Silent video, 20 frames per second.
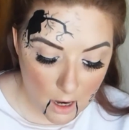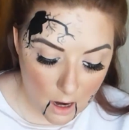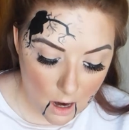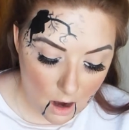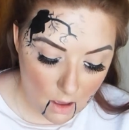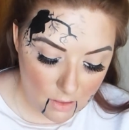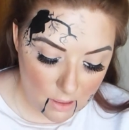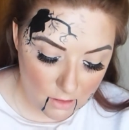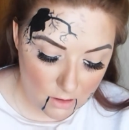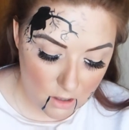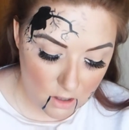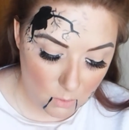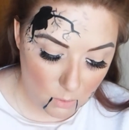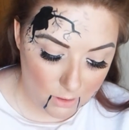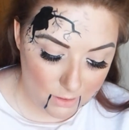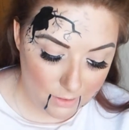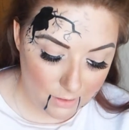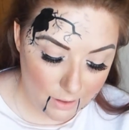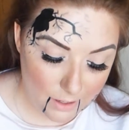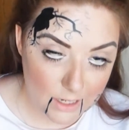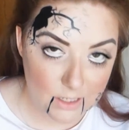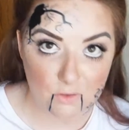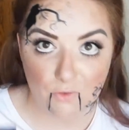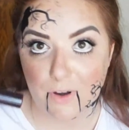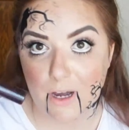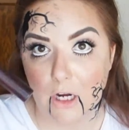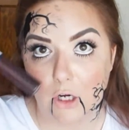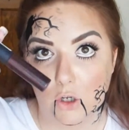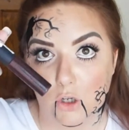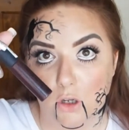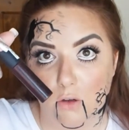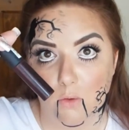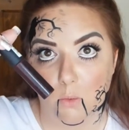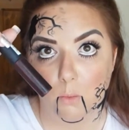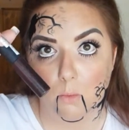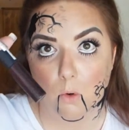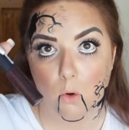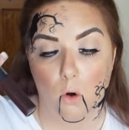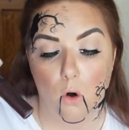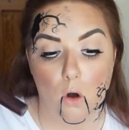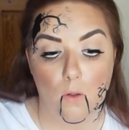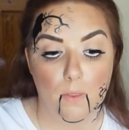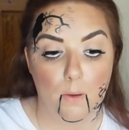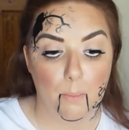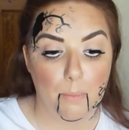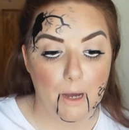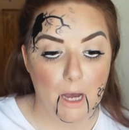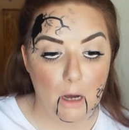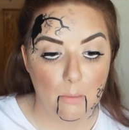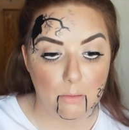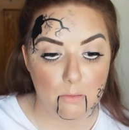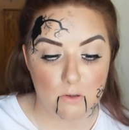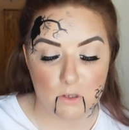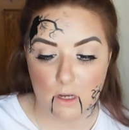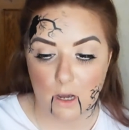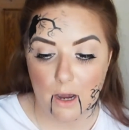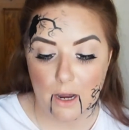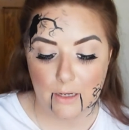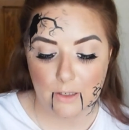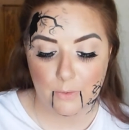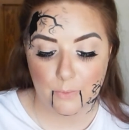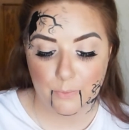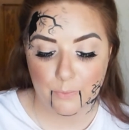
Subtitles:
And then the other one is Vancouver, more on the purple side.